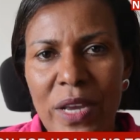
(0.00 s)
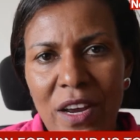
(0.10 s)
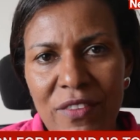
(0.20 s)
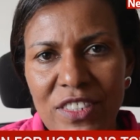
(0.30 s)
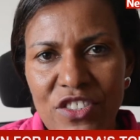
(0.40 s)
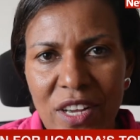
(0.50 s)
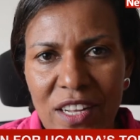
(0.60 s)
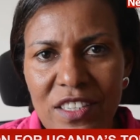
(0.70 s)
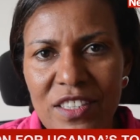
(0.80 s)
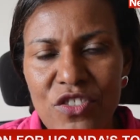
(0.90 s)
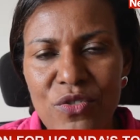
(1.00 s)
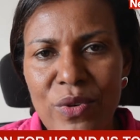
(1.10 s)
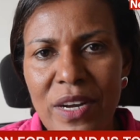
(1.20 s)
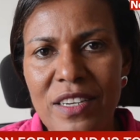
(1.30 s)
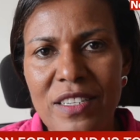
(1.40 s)
have a challenge
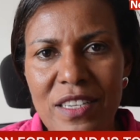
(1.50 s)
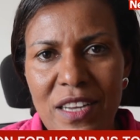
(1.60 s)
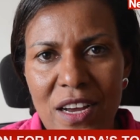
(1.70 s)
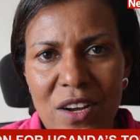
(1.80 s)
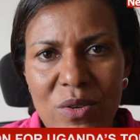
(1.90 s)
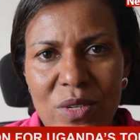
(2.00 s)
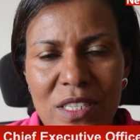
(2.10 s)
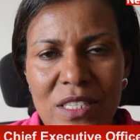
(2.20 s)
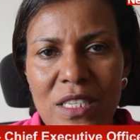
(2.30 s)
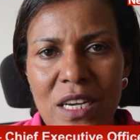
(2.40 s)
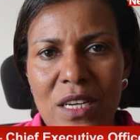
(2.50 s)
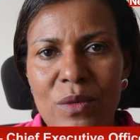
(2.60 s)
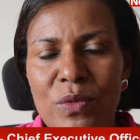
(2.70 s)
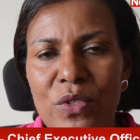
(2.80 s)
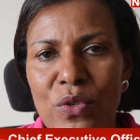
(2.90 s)
right now in
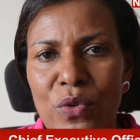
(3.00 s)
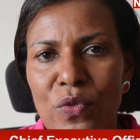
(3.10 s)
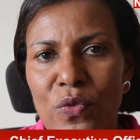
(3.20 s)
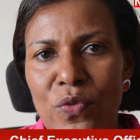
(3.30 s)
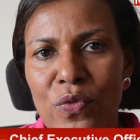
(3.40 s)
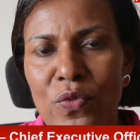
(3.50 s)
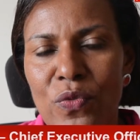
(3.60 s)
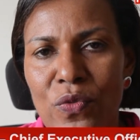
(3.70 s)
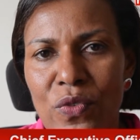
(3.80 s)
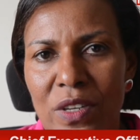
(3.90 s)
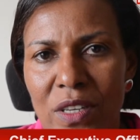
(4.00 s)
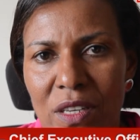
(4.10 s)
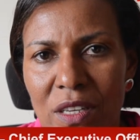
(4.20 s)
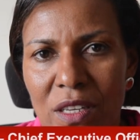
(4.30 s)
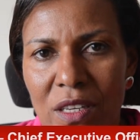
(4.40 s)
terms of
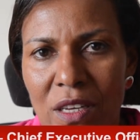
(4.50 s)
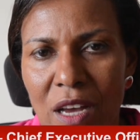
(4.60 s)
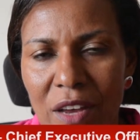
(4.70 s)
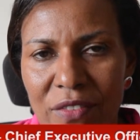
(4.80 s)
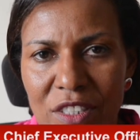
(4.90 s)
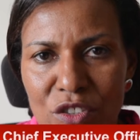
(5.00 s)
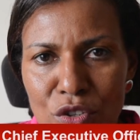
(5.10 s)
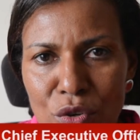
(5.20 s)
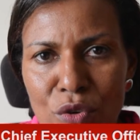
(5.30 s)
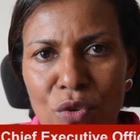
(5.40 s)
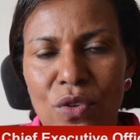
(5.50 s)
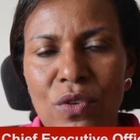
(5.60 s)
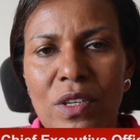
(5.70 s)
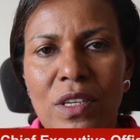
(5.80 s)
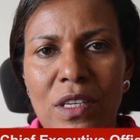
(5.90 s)
having
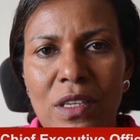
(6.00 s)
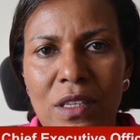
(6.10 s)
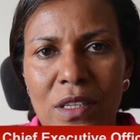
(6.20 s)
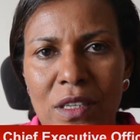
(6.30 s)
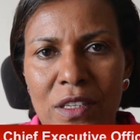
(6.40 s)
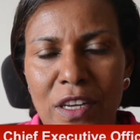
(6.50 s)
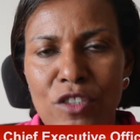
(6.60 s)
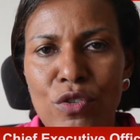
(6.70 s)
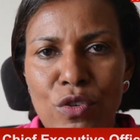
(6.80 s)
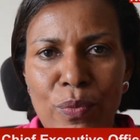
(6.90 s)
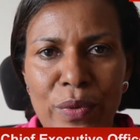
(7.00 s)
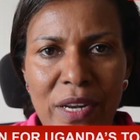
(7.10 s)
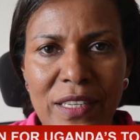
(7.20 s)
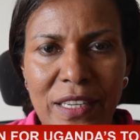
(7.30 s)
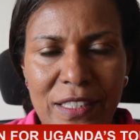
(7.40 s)
no a national
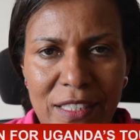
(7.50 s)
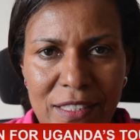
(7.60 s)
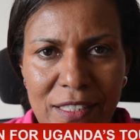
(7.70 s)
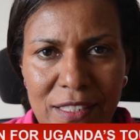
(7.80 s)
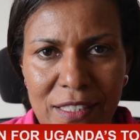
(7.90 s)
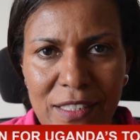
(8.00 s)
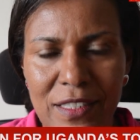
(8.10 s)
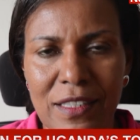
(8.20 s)
brand identity.